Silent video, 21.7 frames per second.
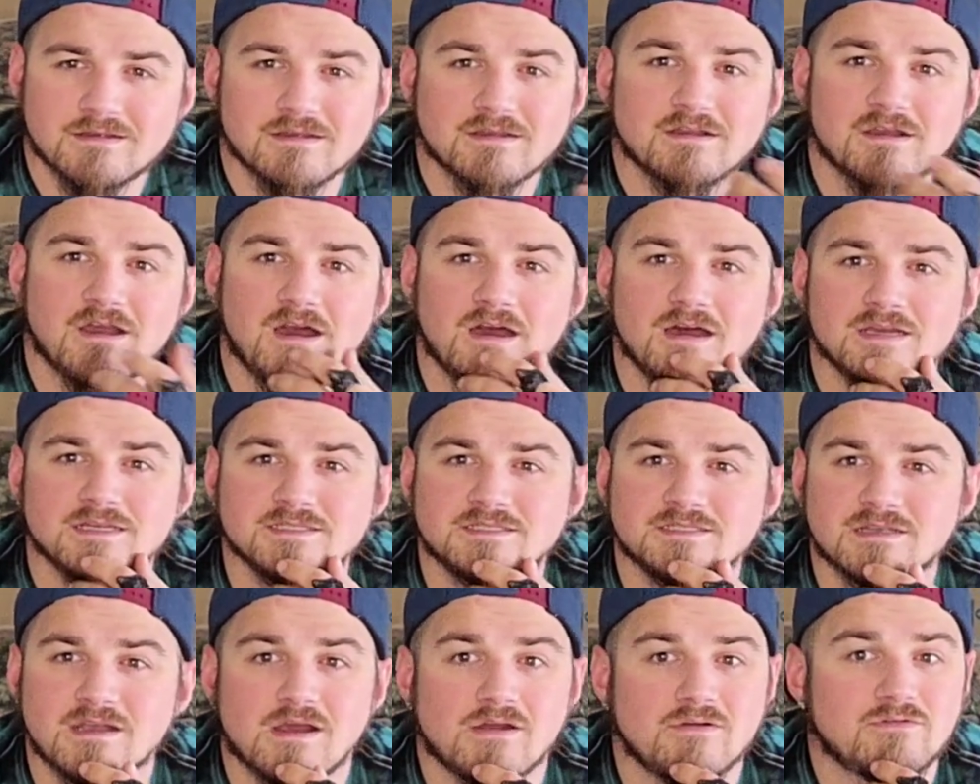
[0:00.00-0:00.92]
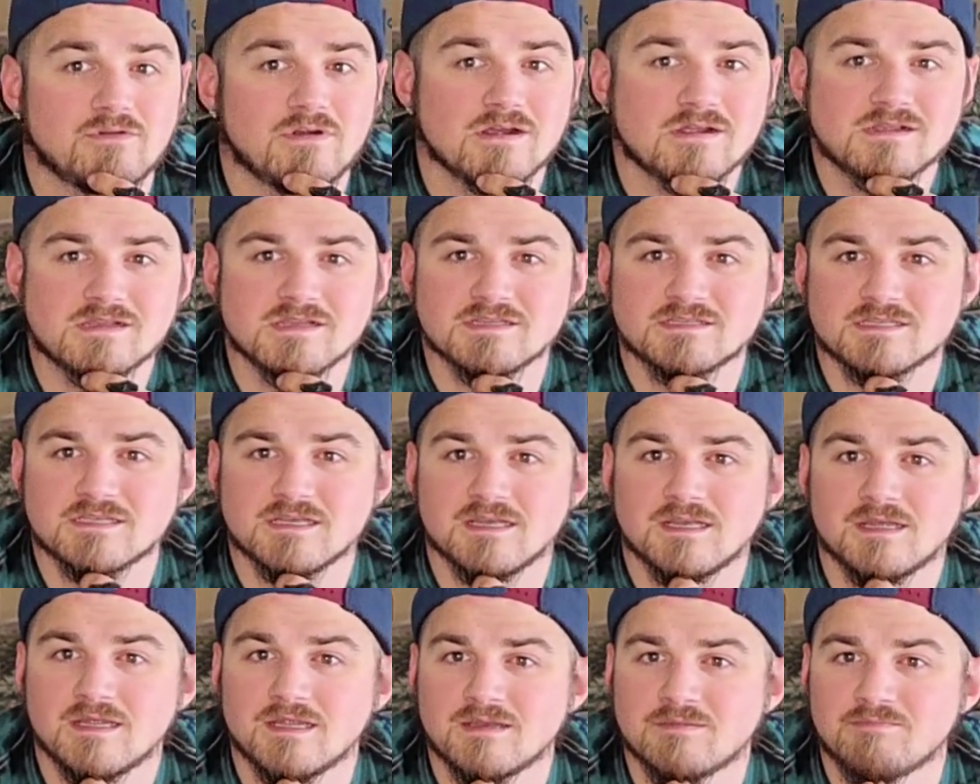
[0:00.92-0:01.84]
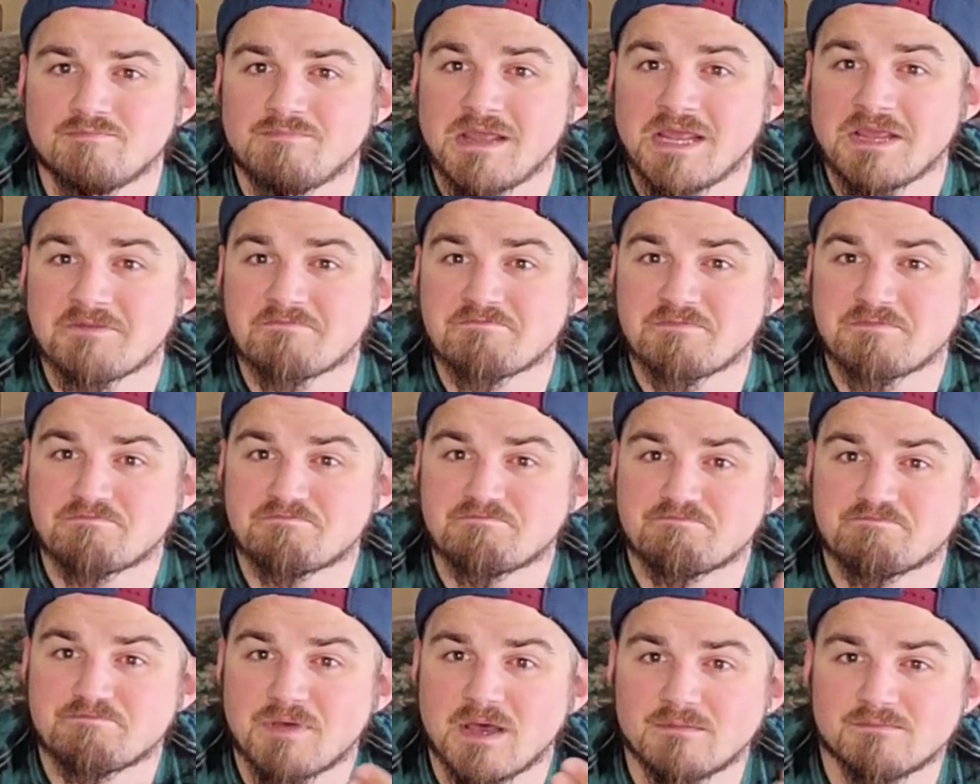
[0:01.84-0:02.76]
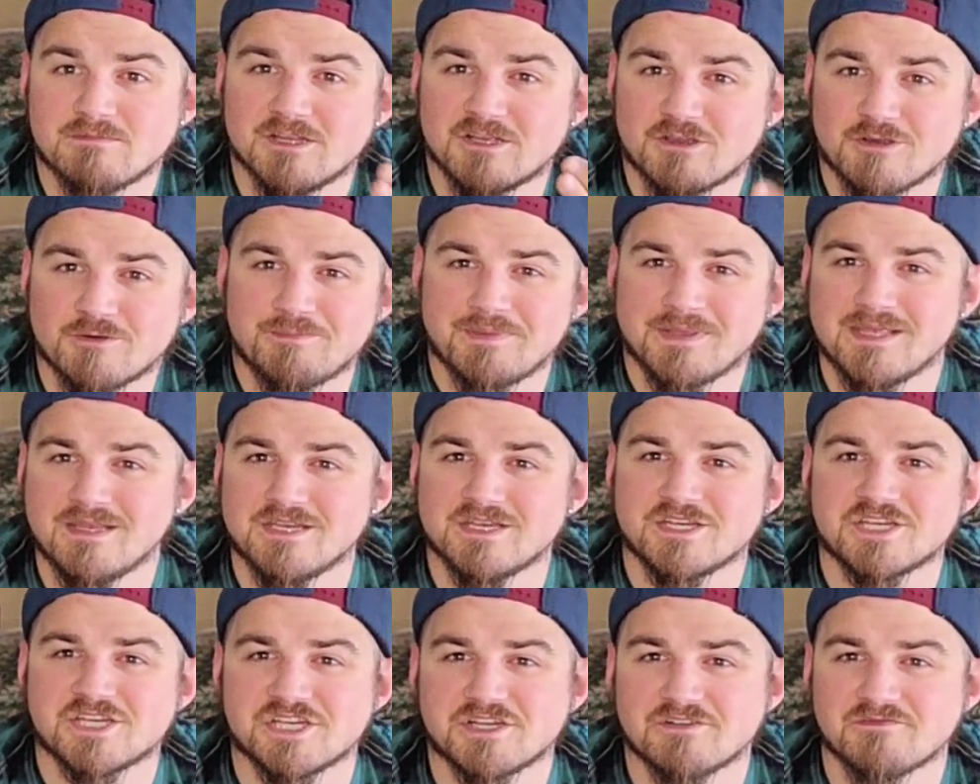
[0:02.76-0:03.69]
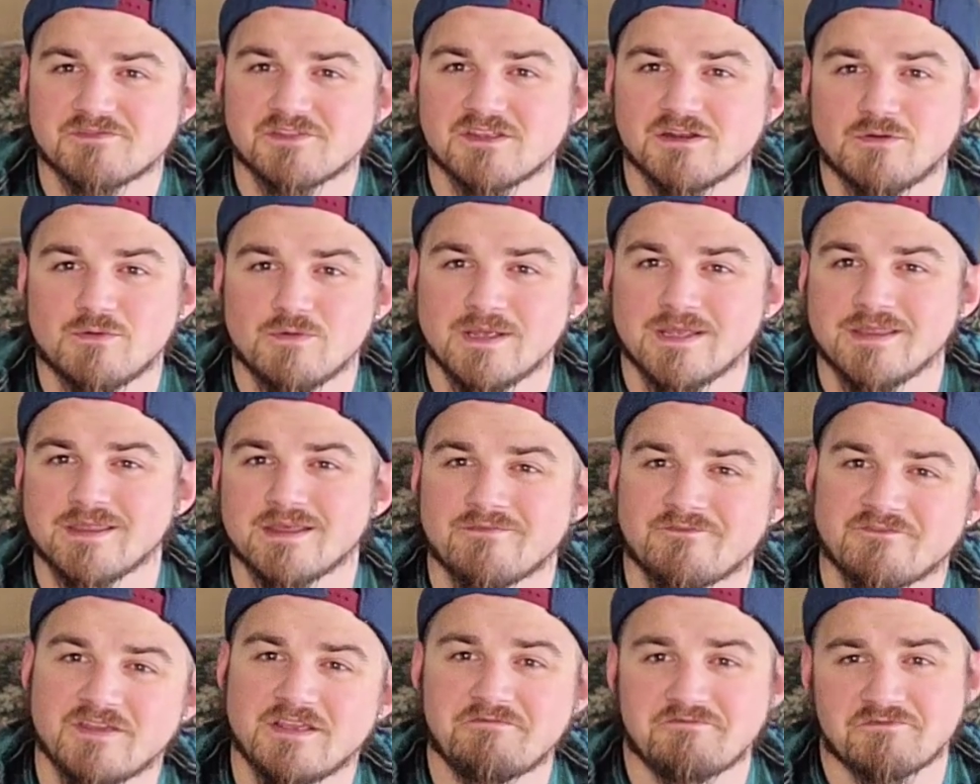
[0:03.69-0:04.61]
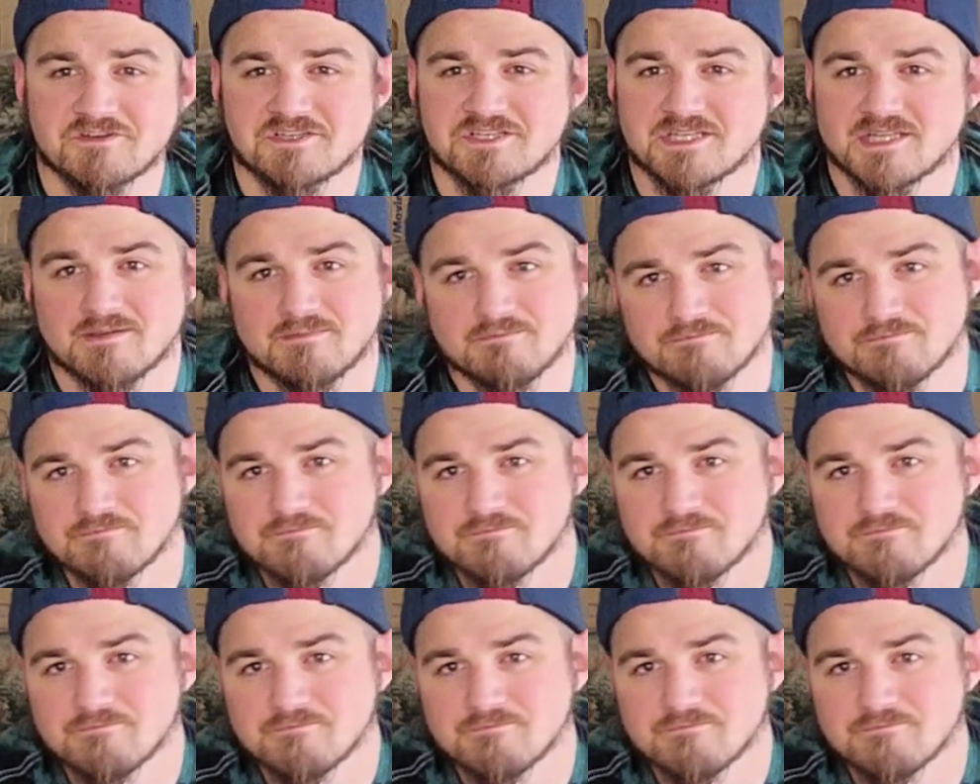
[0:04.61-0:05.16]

cause a ruckus and make public opinion shift in a way that favors them.